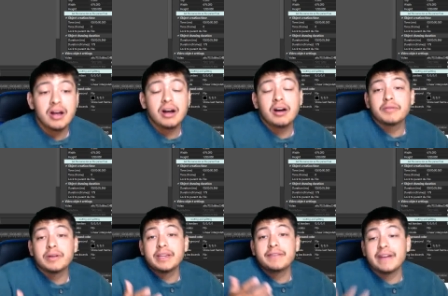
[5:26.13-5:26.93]

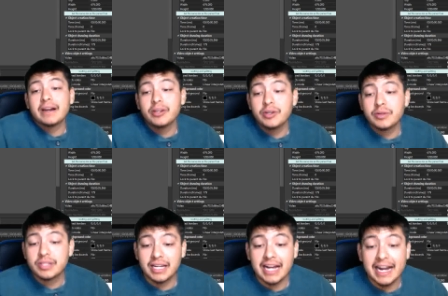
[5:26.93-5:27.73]
over the fair
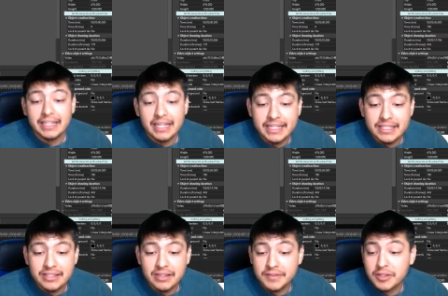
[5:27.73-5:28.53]
use guidelines
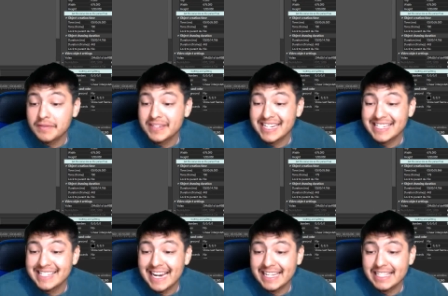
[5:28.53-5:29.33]
of so of six
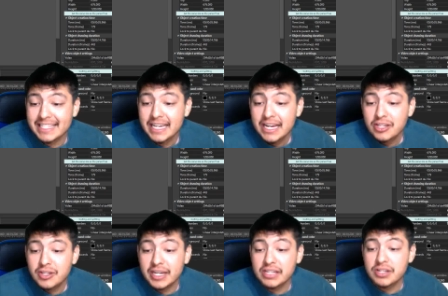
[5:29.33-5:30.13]
seconds. So
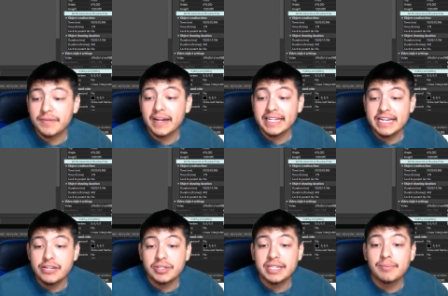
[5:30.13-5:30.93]
you can just find the
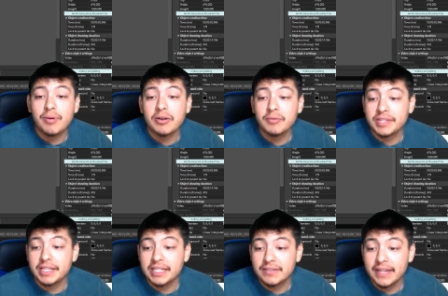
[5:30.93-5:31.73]
interesting part within
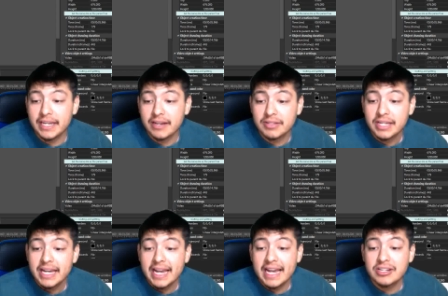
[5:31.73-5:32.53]
these videos
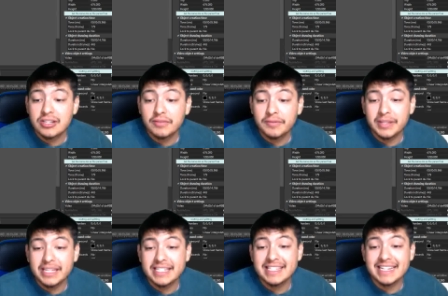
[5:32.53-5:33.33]
and just look for
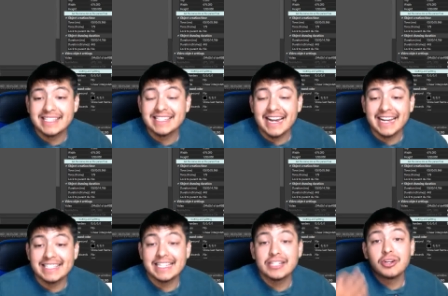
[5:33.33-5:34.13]
these six seconds
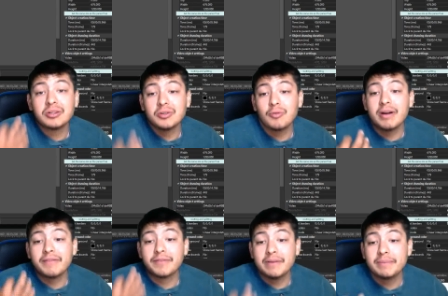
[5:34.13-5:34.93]
that you're gonna want
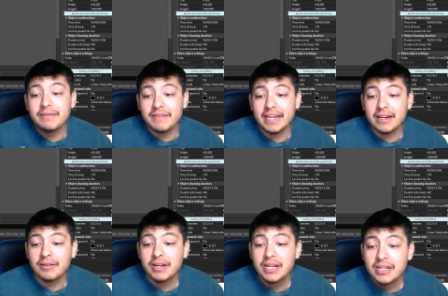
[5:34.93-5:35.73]
from the
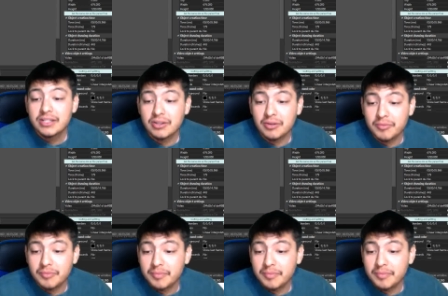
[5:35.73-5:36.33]
video. So